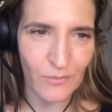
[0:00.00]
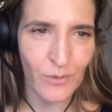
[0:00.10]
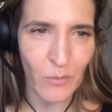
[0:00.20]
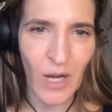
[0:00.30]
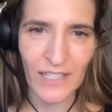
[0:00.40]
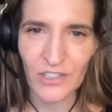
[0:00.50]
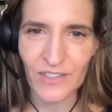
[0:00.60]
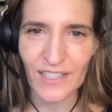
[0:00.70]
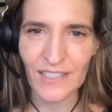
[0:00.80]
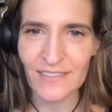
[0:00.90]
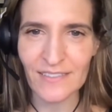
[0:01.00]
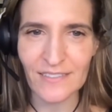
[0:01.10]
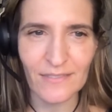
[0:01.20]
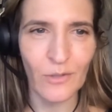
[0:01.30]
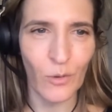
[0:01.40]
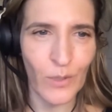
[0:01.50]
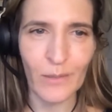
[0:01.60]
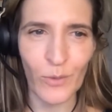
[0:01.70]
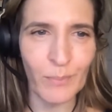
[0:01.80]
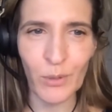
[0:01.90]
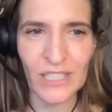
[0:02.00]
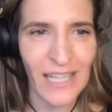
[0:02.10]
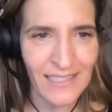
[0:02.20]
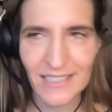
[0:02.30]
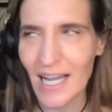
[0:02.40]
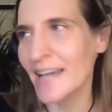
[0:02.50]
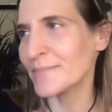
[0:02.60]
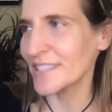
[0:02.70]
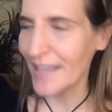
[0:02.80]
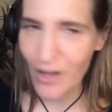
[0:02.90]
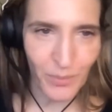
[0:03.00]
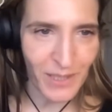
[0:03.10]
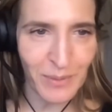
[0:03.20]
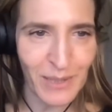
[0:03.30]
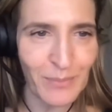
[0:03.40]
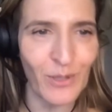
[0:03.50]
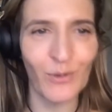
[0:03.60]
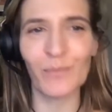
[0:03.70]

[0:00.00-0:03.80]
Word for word: We want good things. We, we put a lot of time into helping people,